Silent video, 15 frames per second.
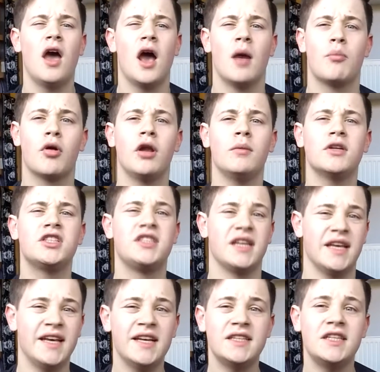Pretty much the
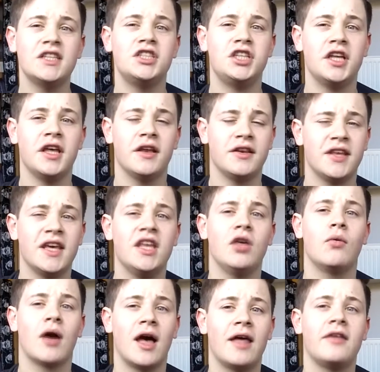easiest thing you
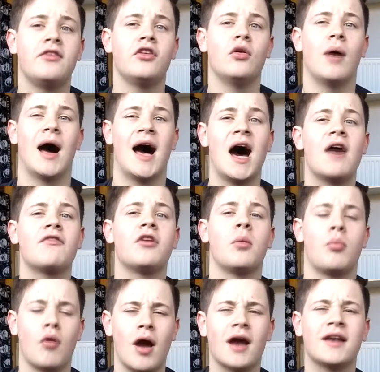can do after
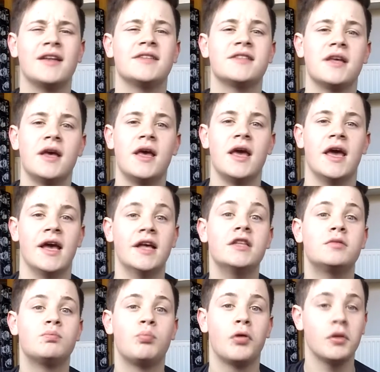practice is
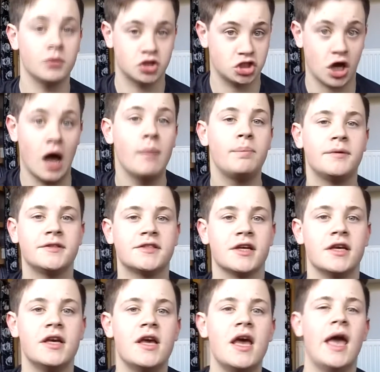pretty much
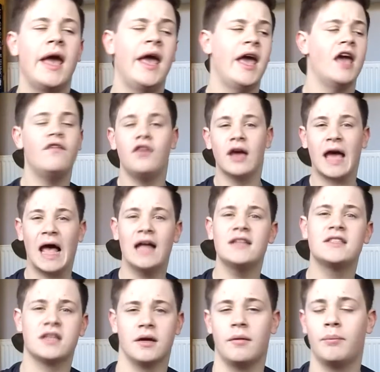compensate. If you
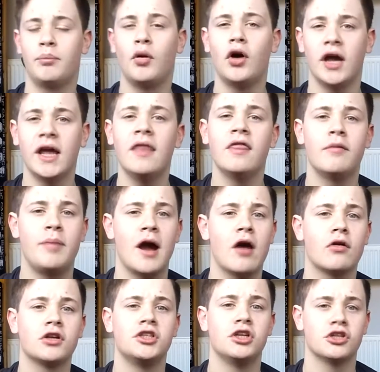can't put in the
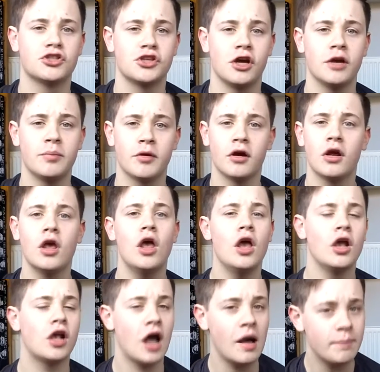power to your sniper,
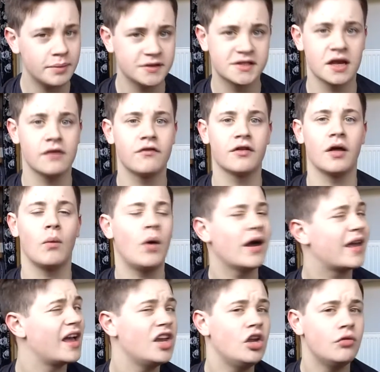compensate for that. What
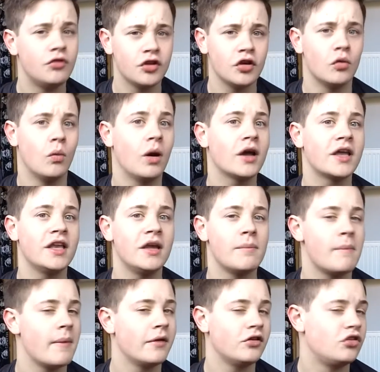can you do? What can
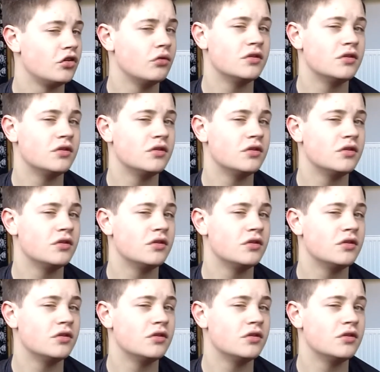you do